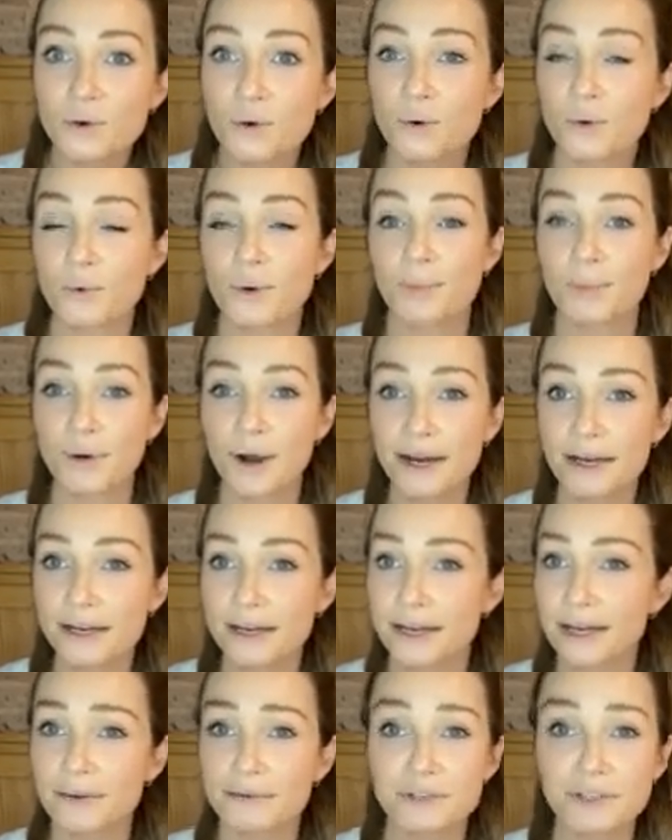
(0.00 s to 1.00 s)
or were
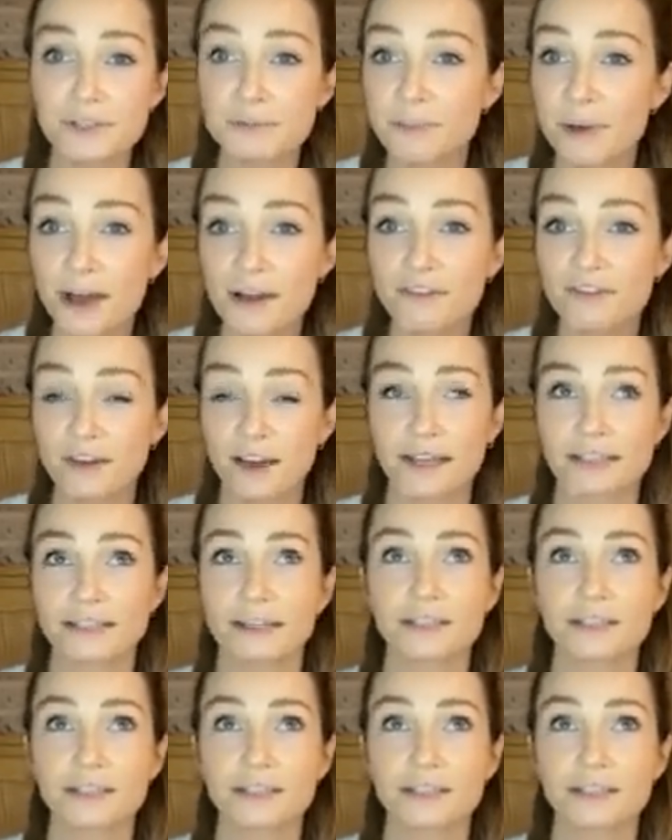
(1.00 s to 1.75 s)
pregnant, and it was just perfect.